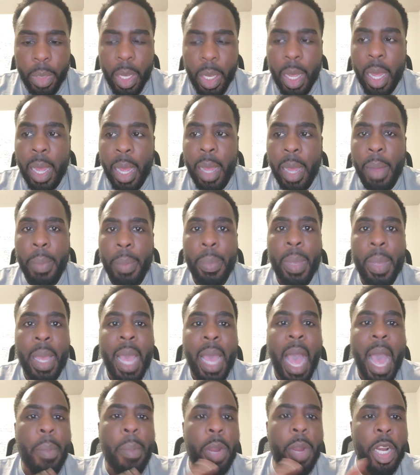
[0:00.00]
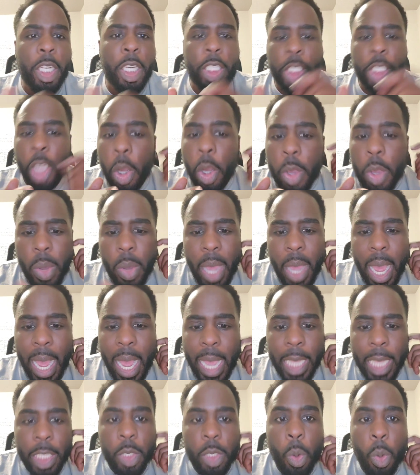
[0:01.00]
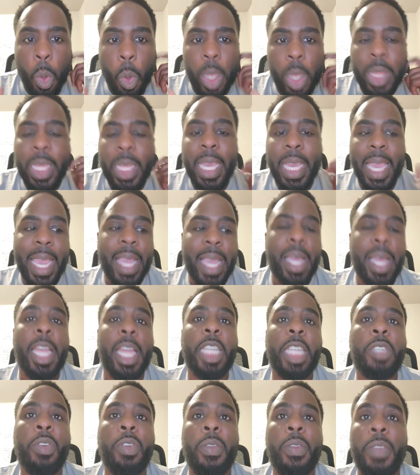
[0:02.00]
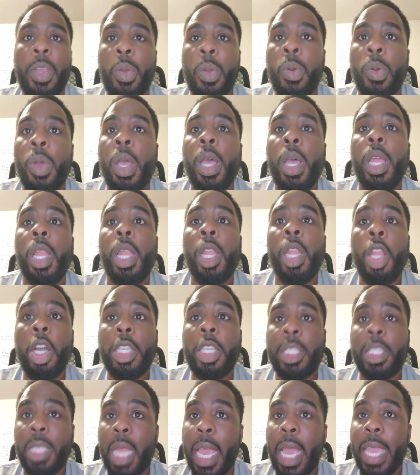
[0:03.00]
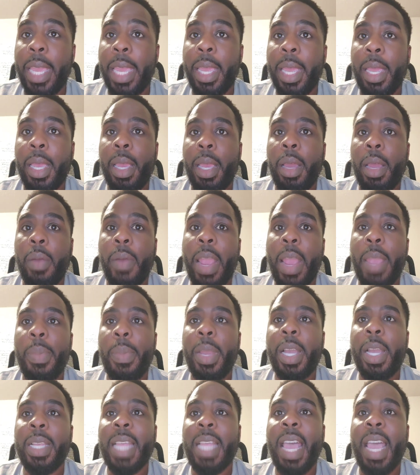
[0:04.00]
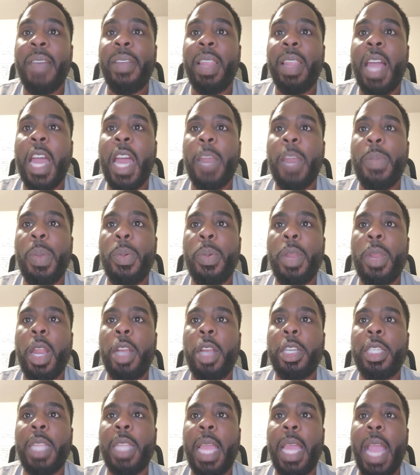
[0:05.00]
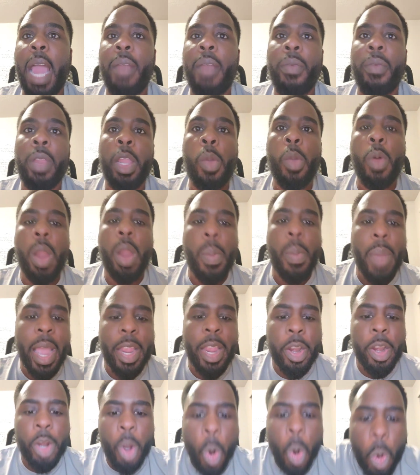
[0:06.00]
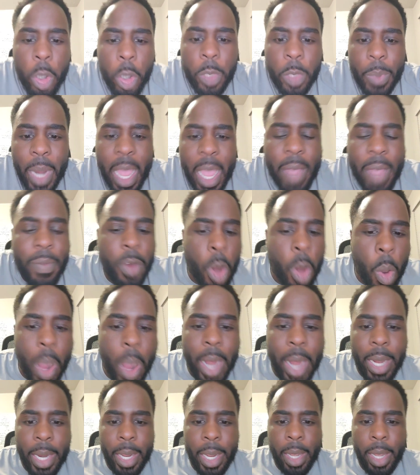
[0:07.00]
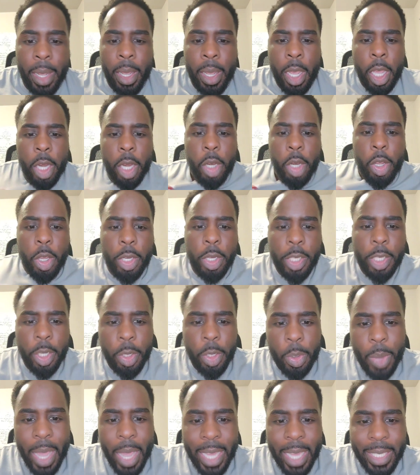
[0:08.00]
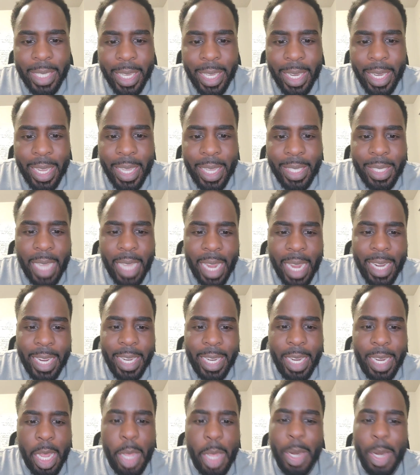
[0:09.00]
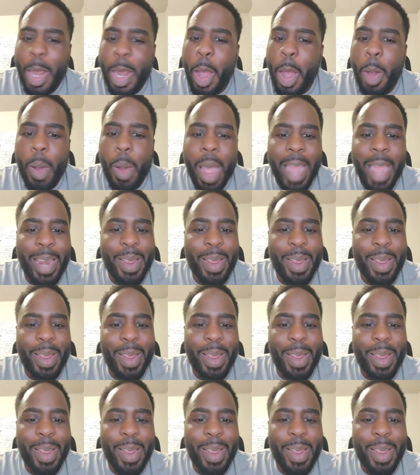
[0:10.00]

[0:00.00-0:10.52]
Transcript: I'm going to show you guys what the NCLEX review looks like, right? Because I have a lot of people that are just like, I really want to buy your course, but I have no idea. Do you still do ACLS? No,